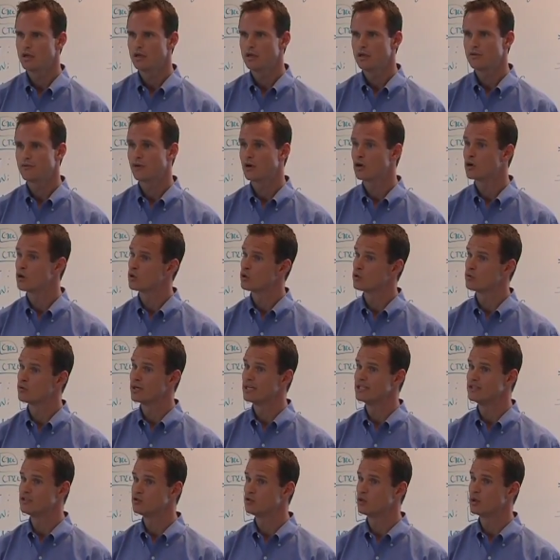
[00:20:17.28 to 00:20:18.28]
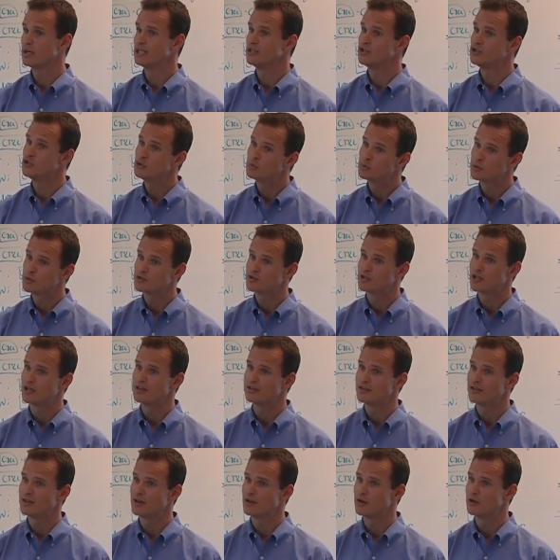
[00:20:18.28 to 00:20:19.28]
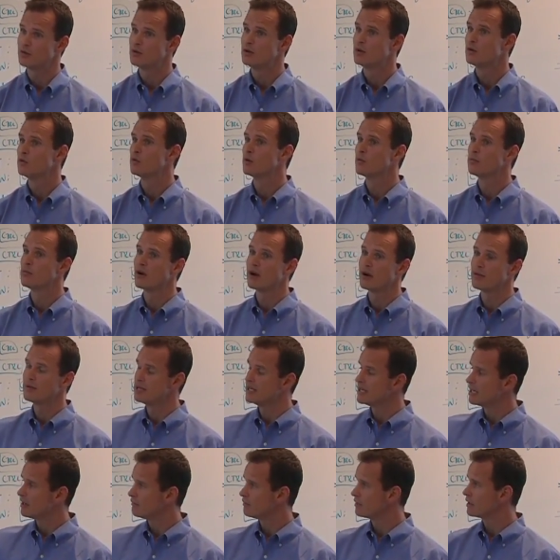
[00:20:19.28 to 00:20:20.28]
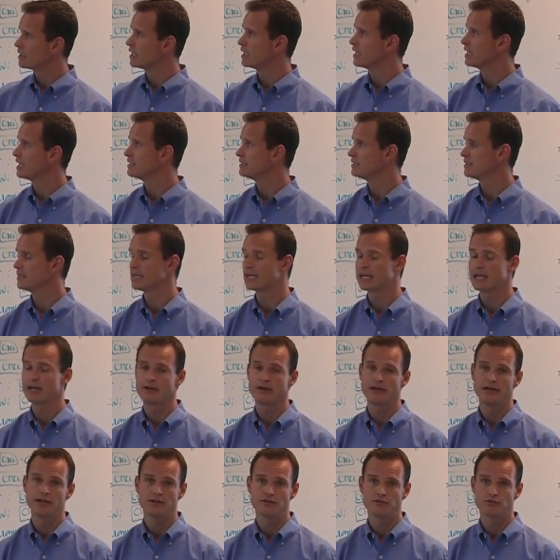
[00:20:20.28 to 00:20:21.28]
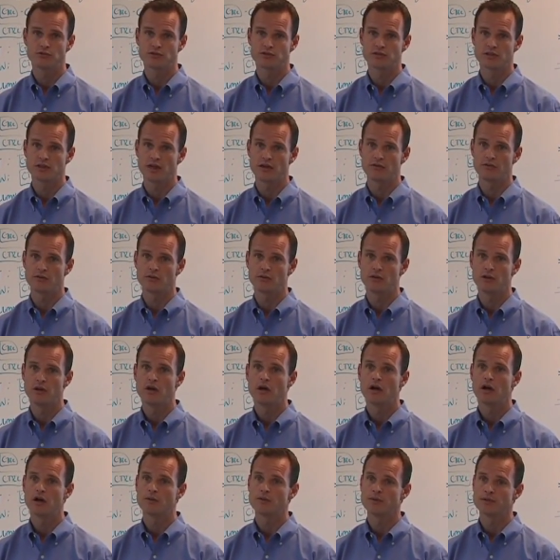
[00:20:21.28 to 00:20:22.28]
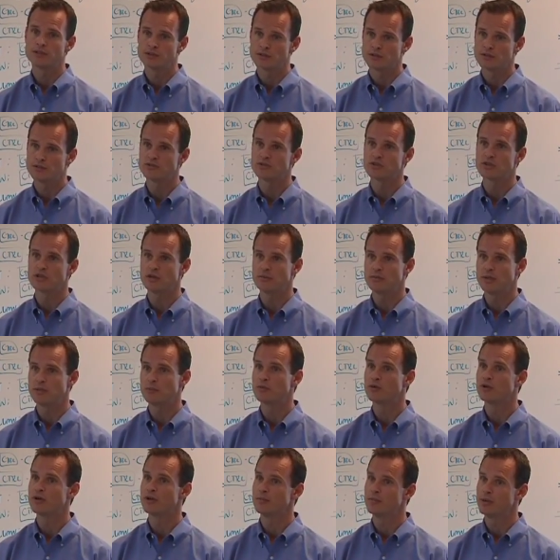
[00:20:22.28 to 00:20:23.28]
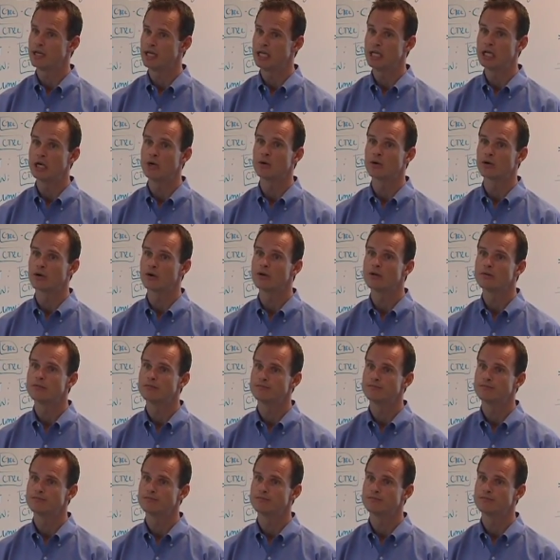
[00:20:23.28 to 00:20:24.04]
If our hurdle rate's 22%, though, we're probably never going to get to the carried interest level. Our returns are going to be pretty mediocre.